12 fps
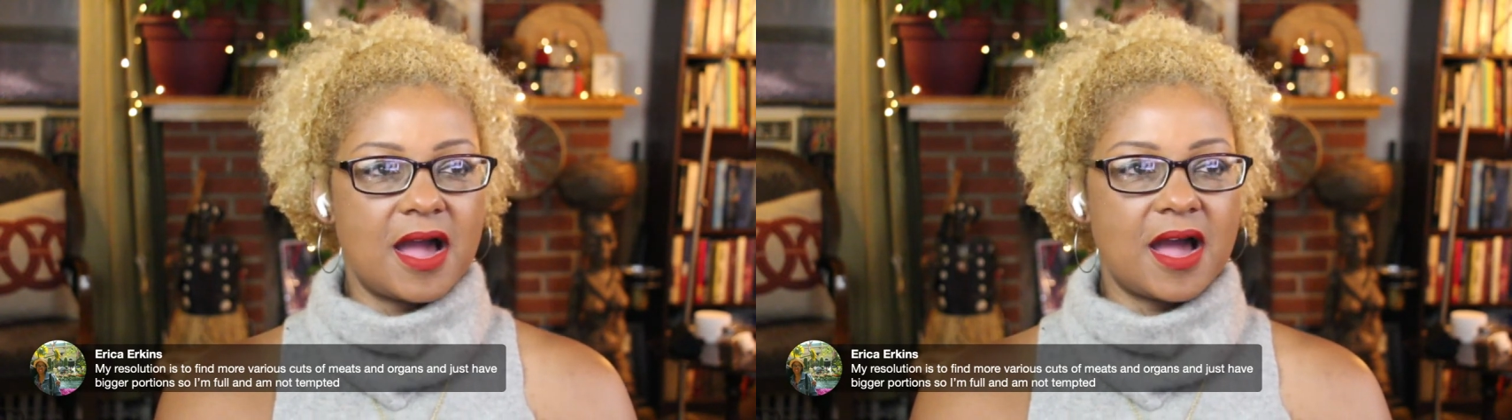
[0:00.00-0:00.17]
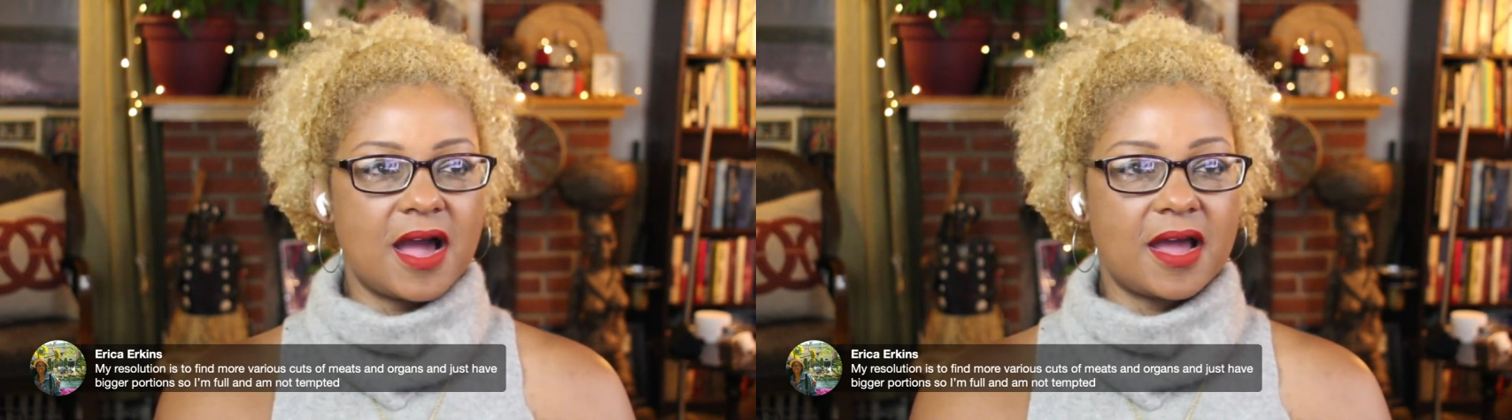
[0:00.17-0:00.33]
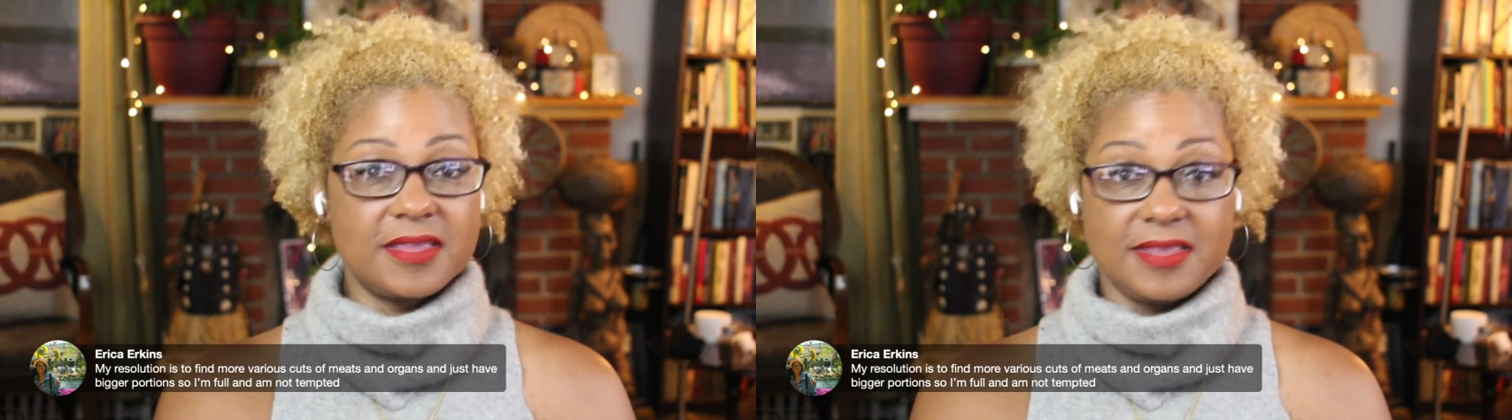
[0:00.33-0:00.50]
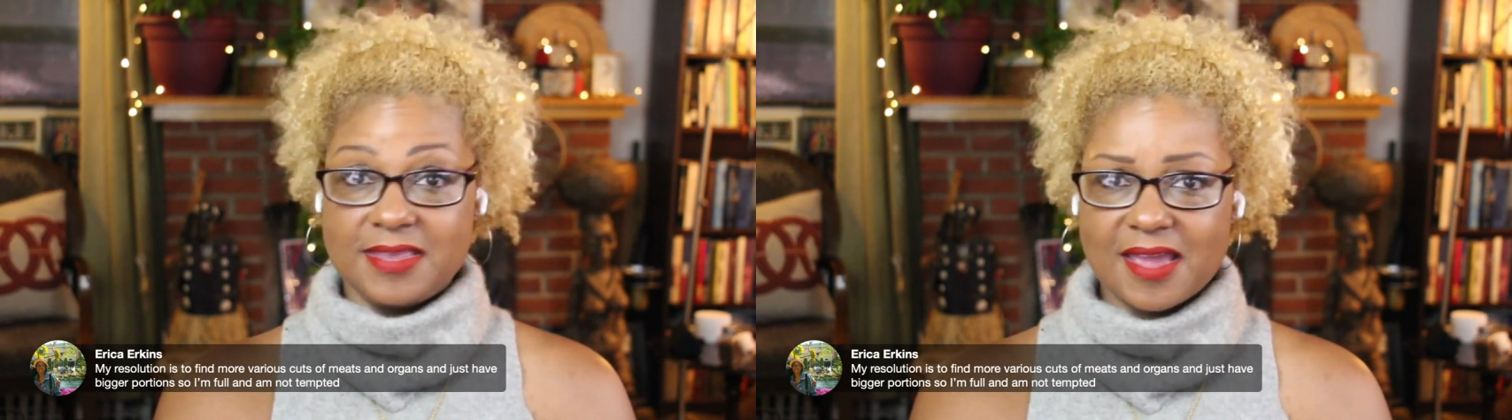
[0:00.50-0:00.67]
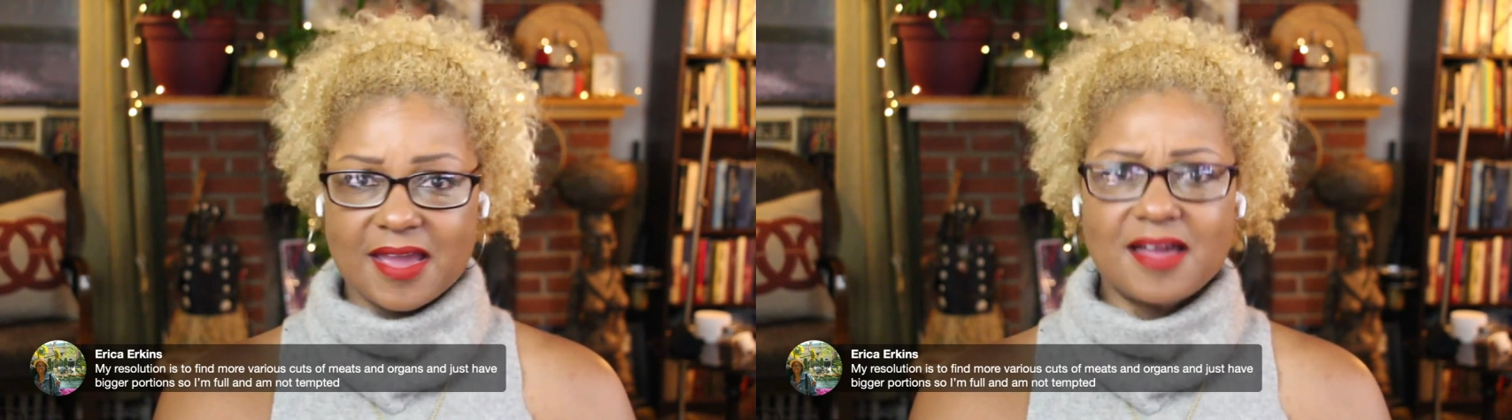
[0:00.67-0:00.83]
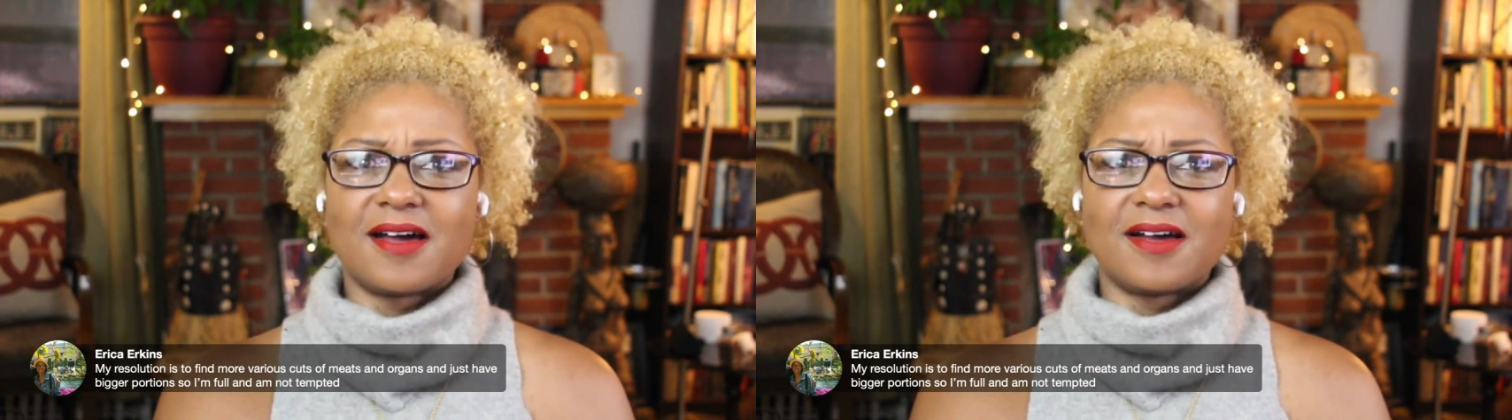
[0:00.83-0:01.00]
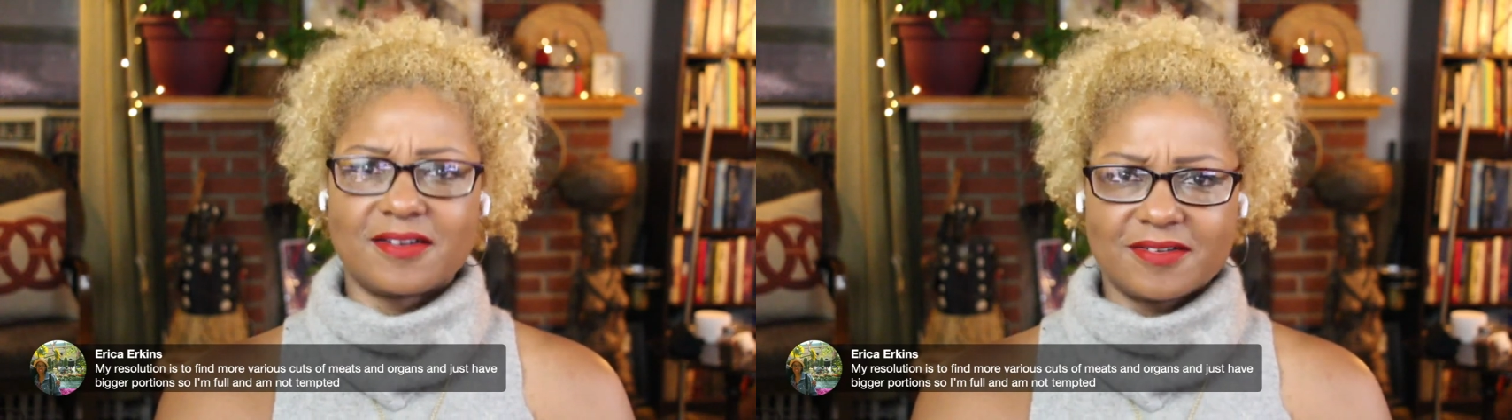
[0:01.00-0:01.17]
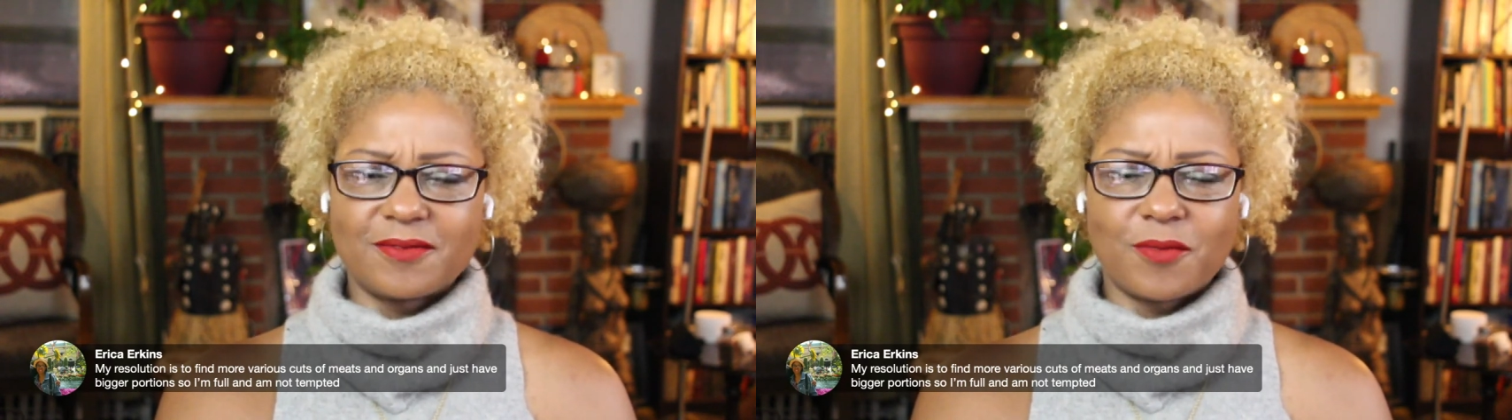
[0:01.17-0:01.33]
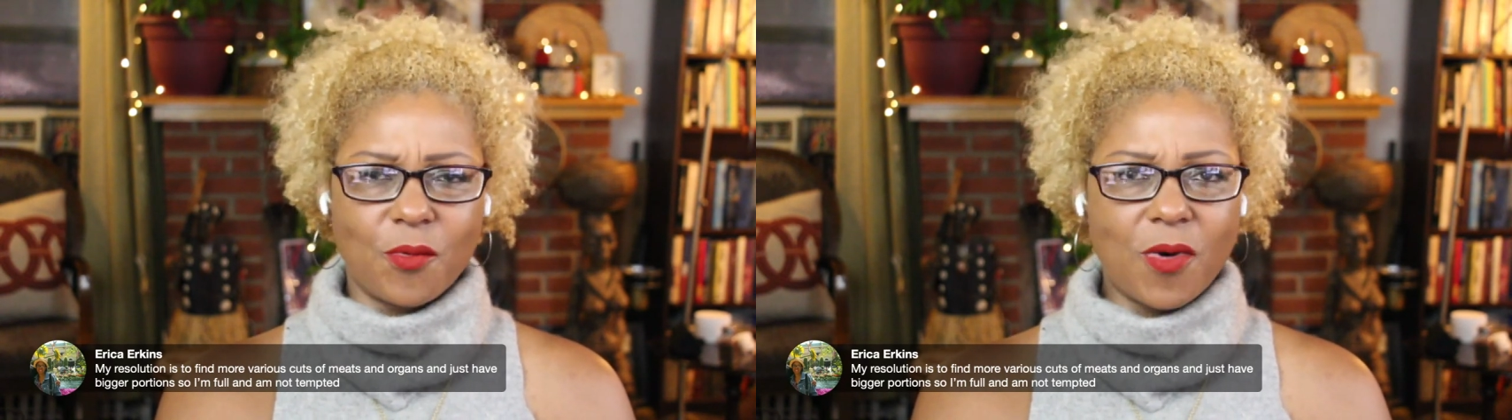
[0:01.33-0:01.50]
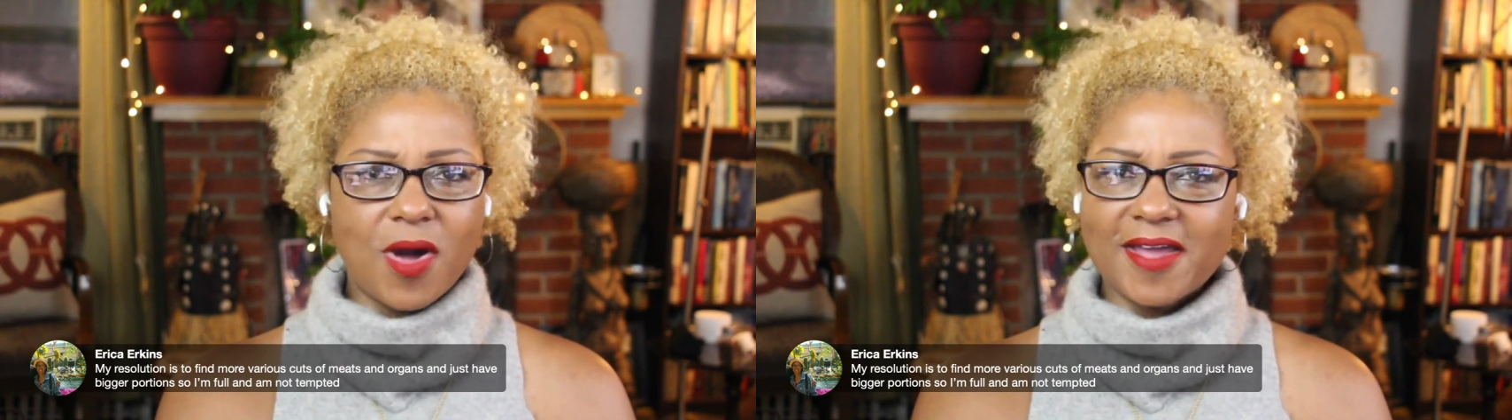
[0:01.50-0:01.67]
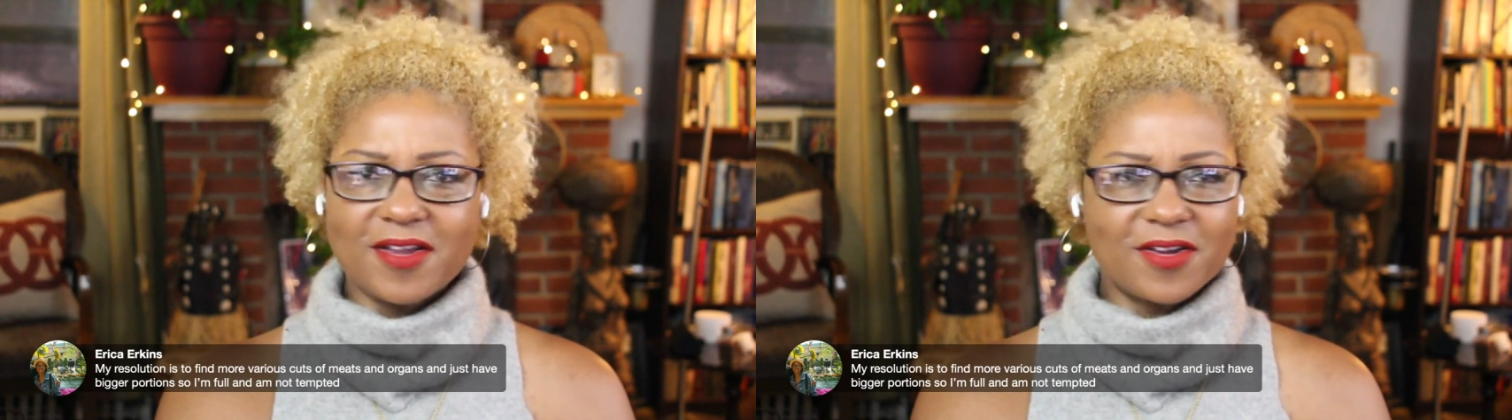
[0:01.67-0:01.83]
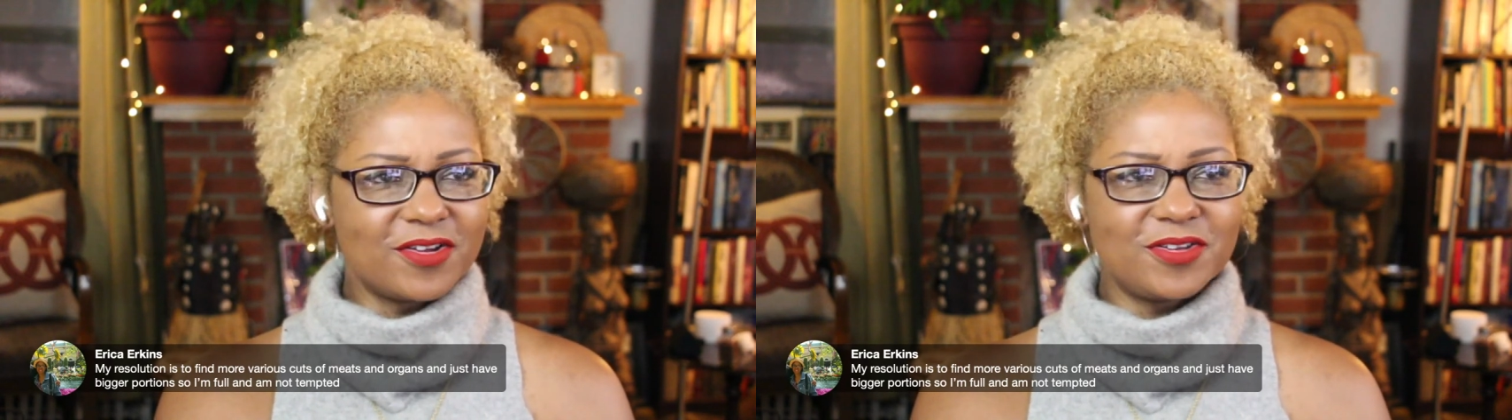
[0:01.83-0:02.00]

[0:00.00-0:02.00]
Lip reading: Yeah. Why are